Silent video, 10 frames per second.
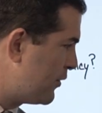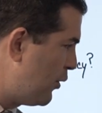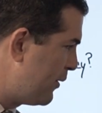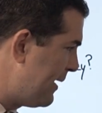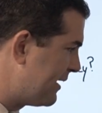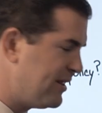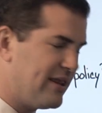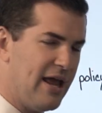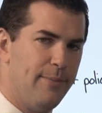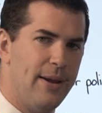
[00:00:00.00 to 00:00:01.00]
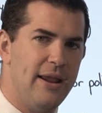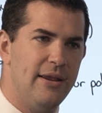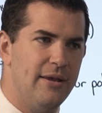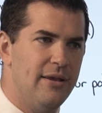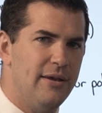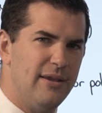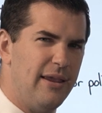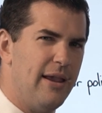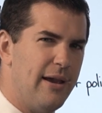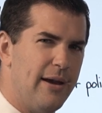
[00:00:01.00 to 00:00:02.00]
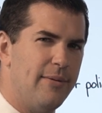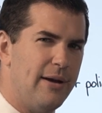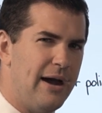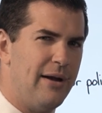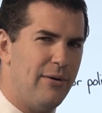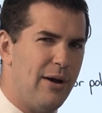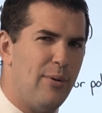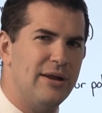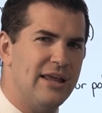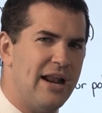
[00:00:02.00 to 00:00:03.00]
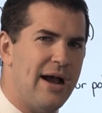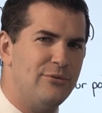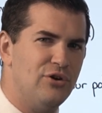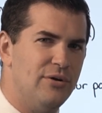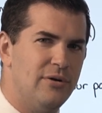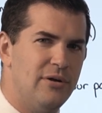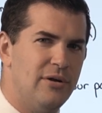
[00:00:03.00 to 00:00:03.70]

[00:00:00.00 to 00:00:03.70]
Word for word: Going back to the 10 pay, yeah, I, I want that option.